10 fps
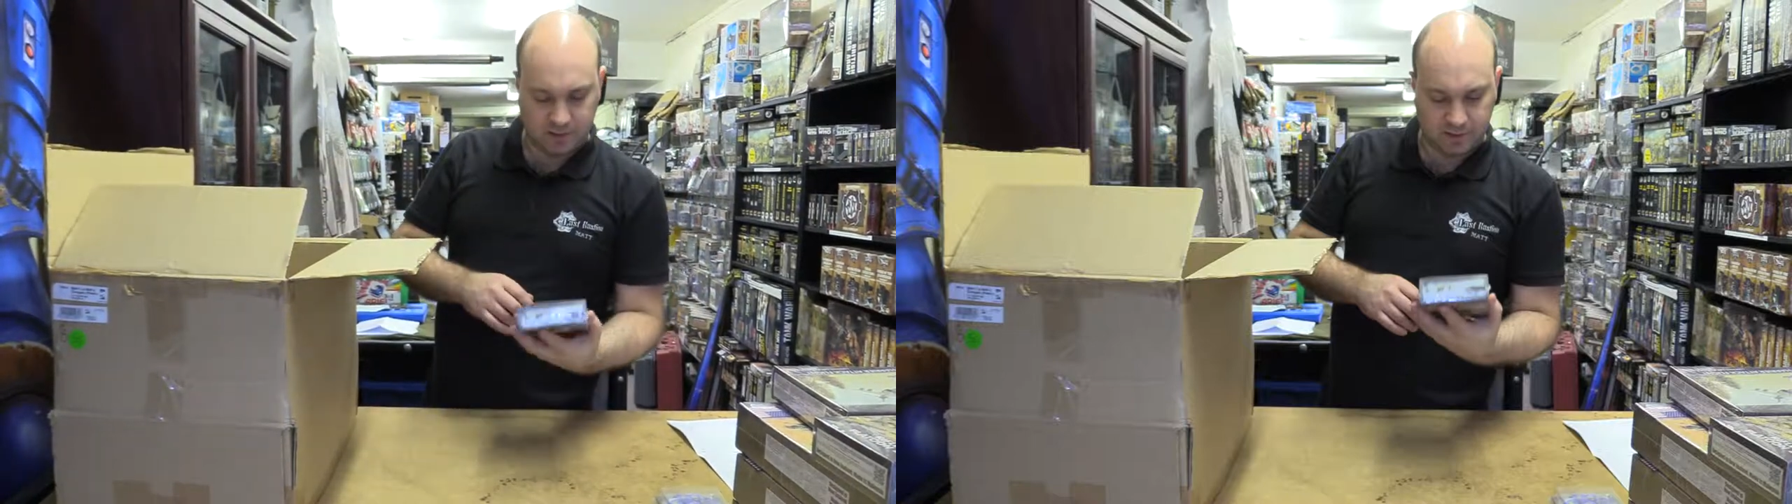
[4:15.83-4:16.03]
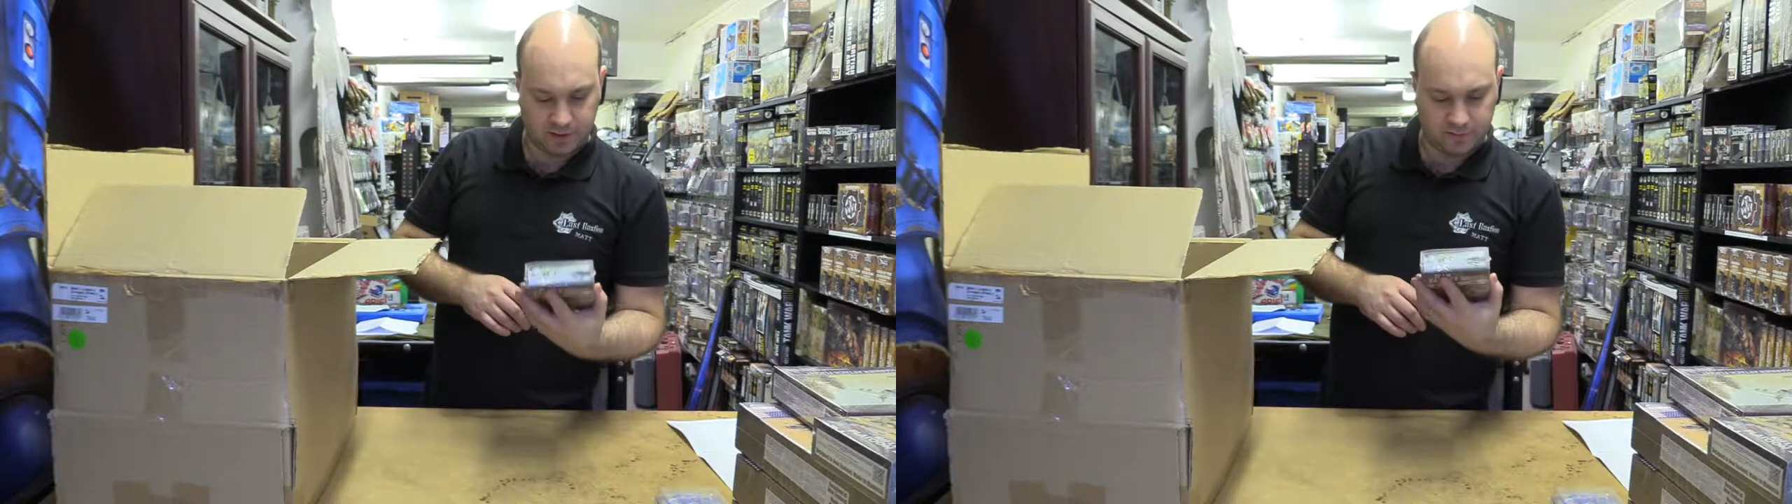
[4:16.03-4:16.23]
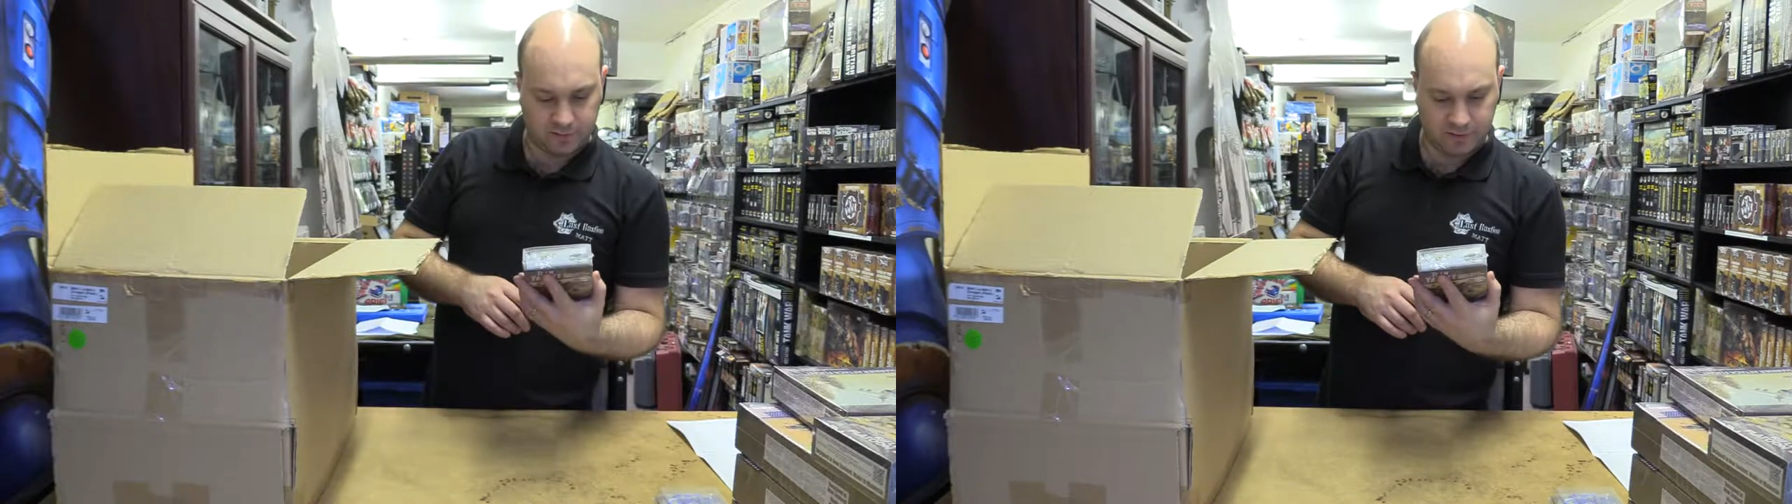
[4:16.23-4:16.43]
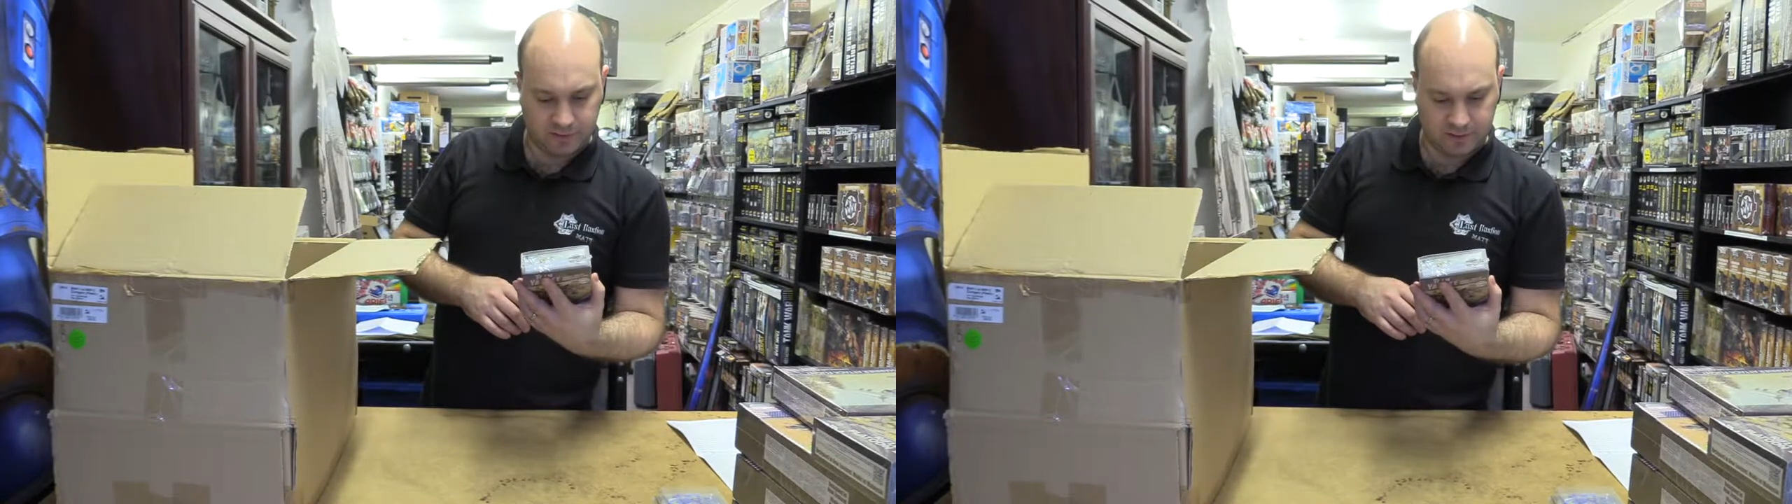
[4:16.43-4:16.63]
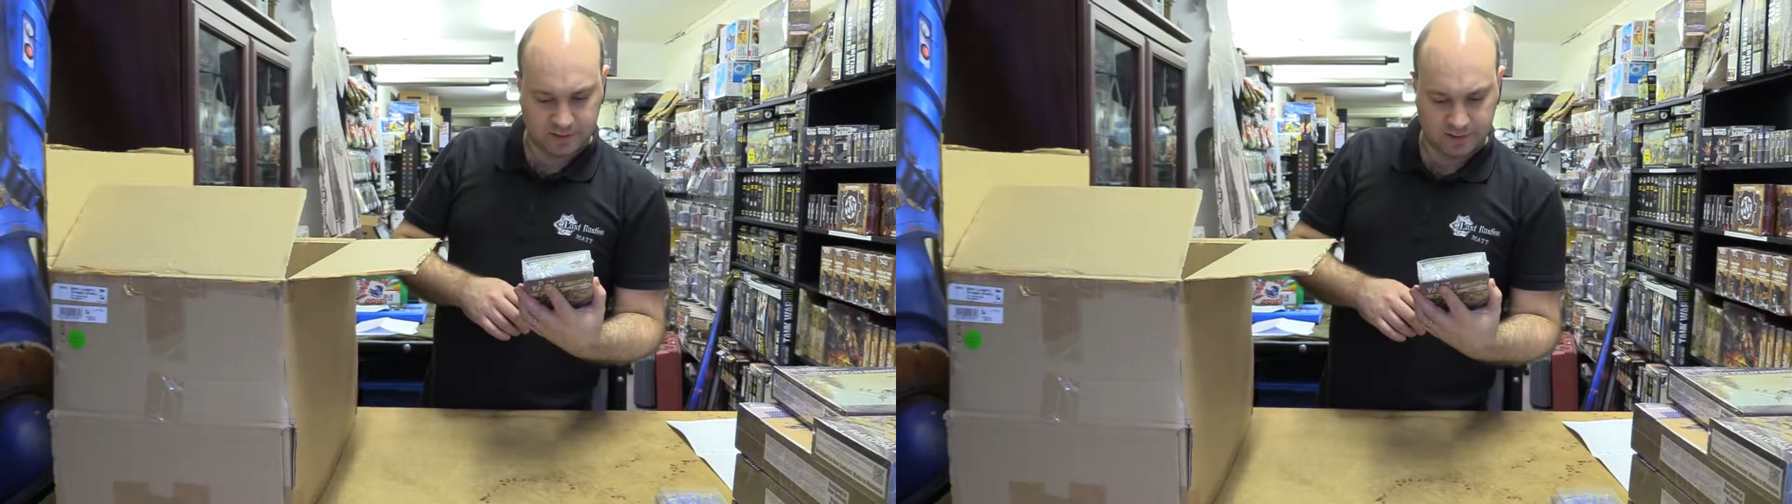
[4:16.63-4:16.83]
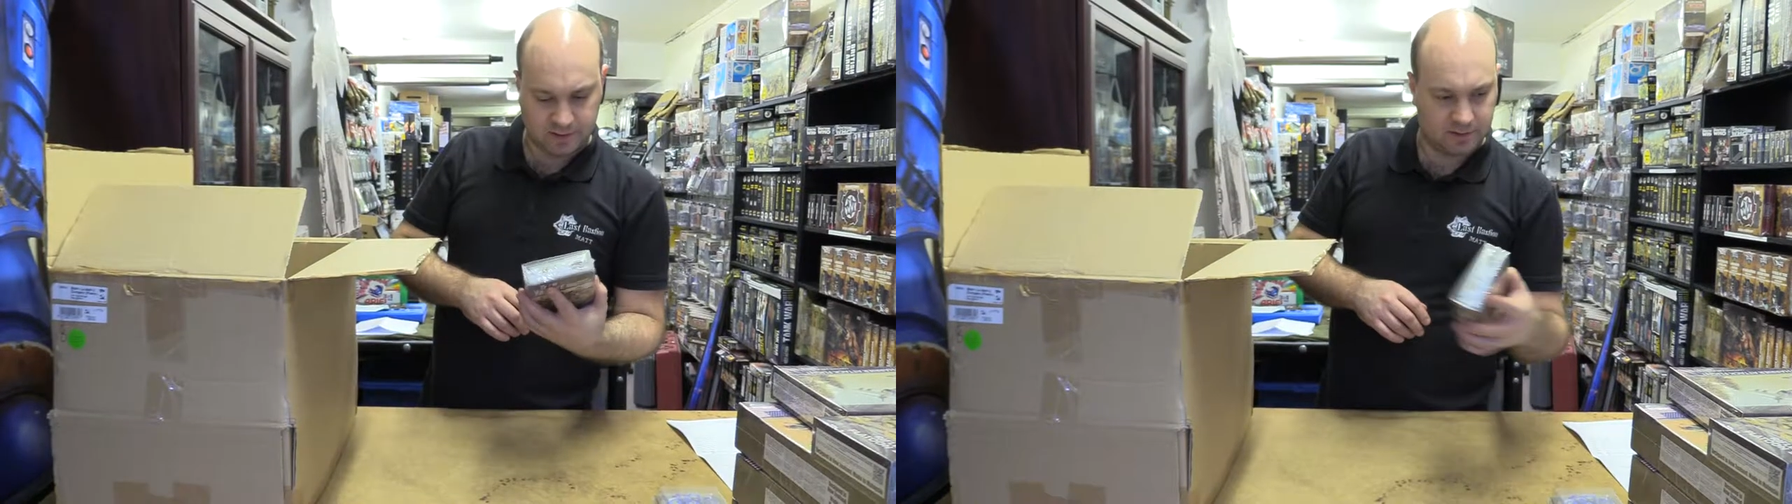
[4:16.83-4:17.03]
I think, forces.